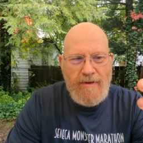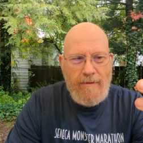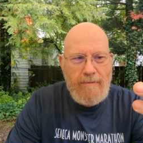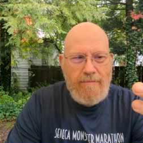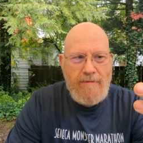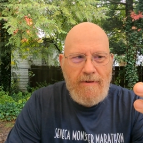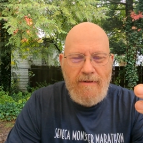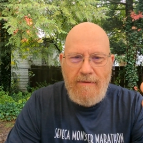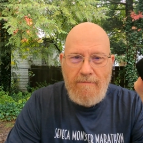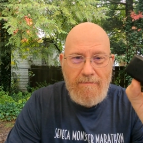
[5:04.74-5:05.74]
to
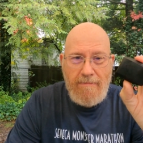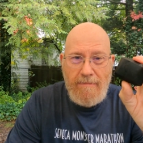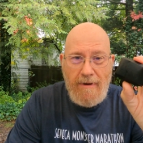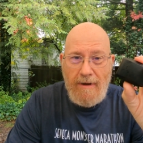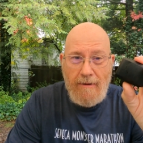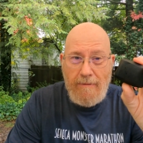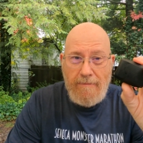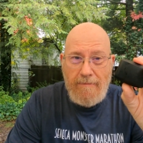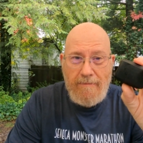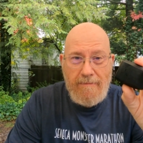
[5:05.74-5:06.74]
you know,
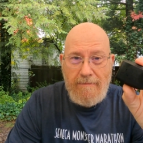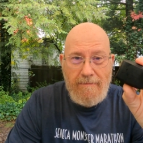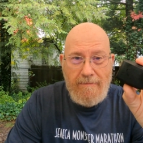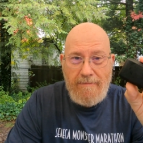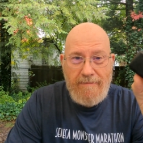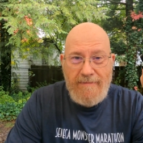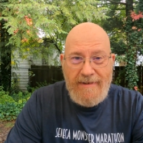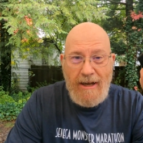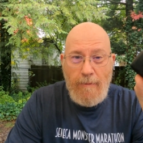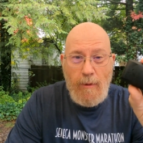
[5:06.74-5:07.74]

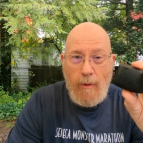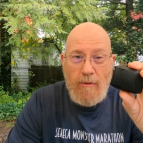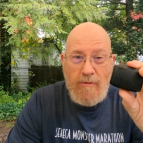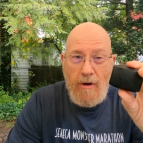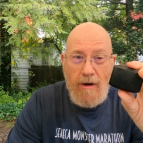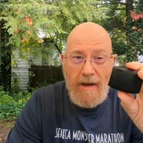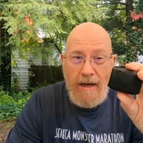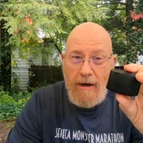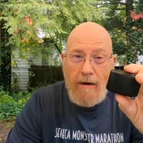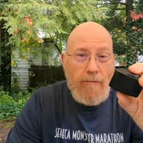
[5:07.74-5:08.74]
tell me what was wrong
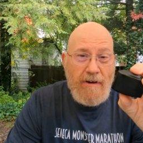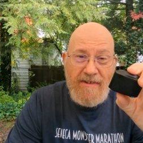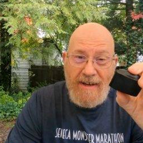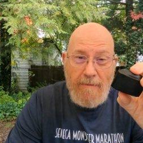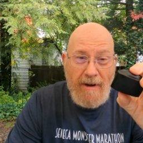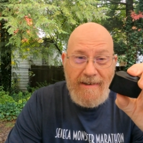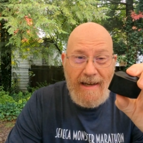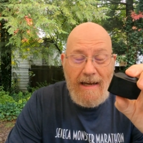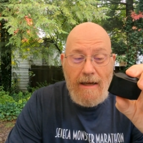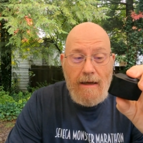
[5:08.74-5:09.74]
here, reset my
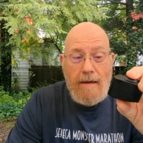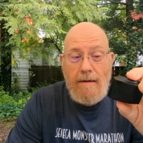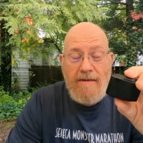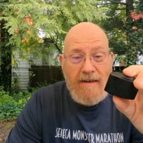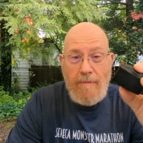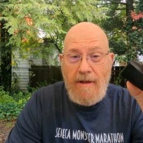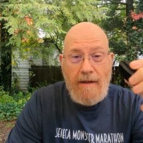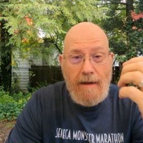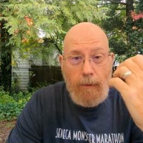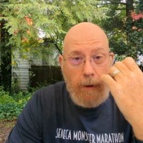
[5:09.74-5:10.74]
data,
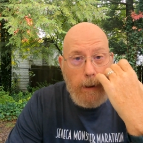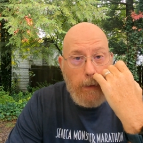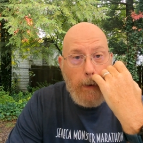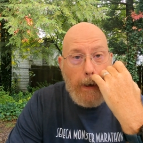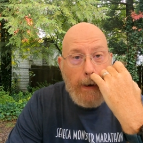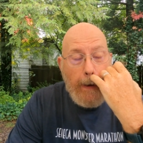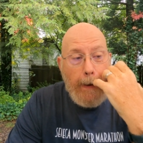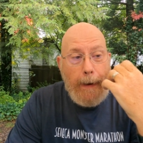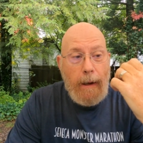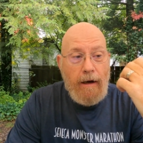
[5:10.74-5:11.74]
something. They wouldn't do it.
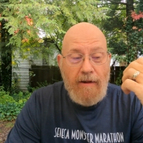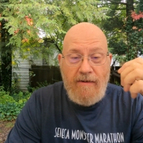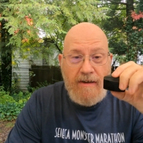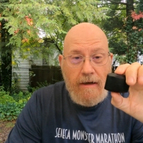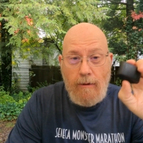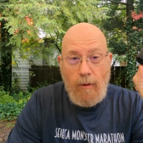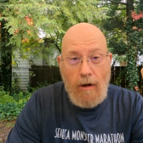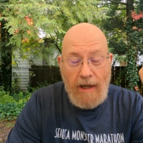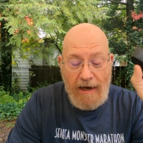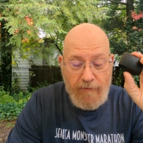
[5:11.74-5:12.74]
They said it would
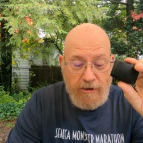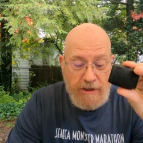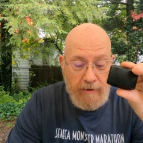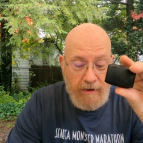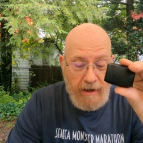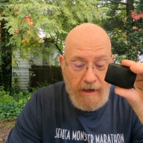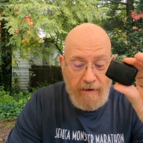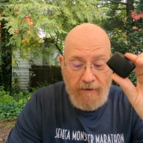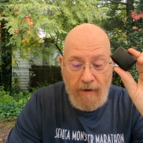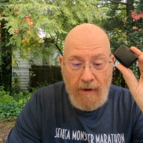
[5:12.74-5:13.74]
all average out in the
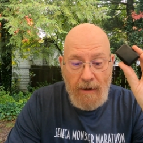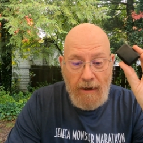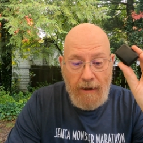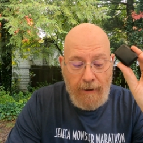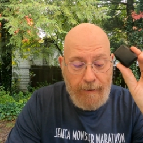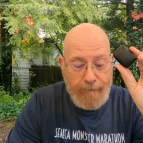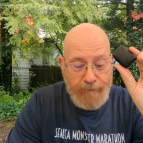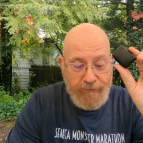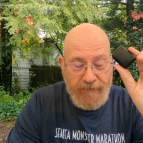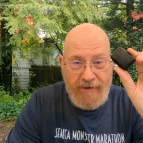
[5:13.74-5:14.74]
end.
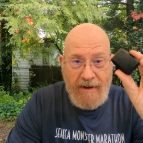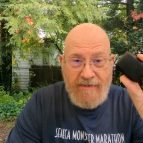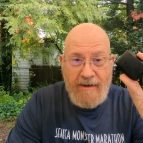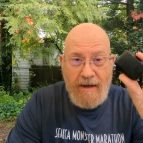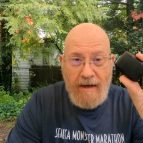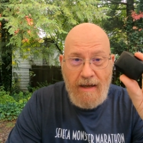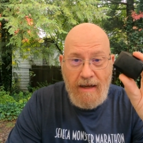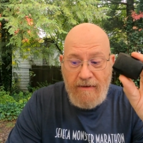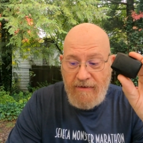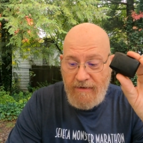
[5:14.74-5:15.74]
Testing it
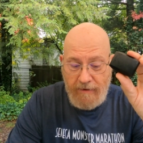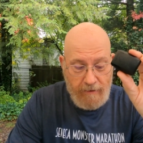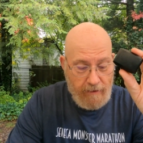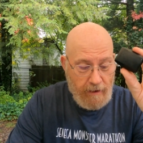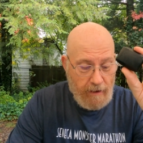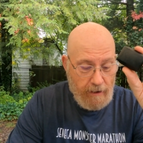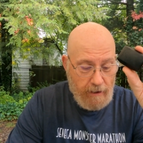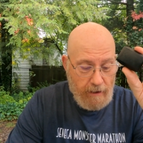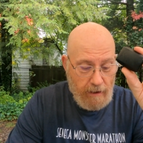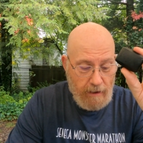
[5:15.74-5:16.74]
against
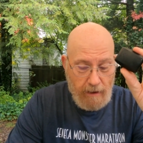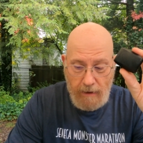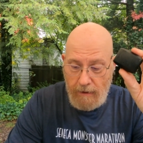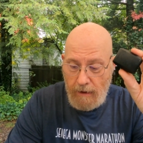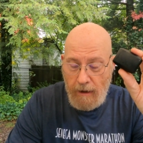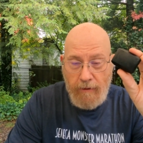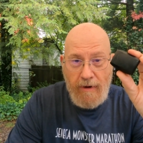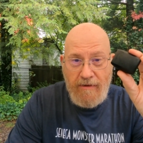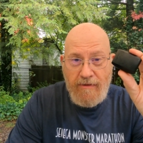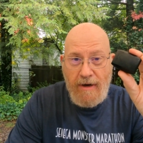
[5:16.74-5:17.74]
heart
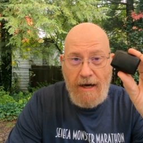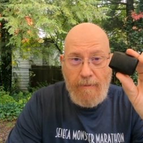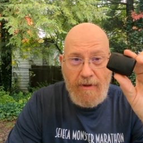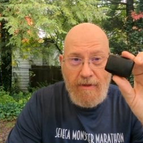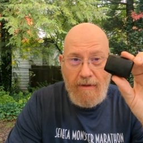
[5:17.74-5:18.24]
rate strap.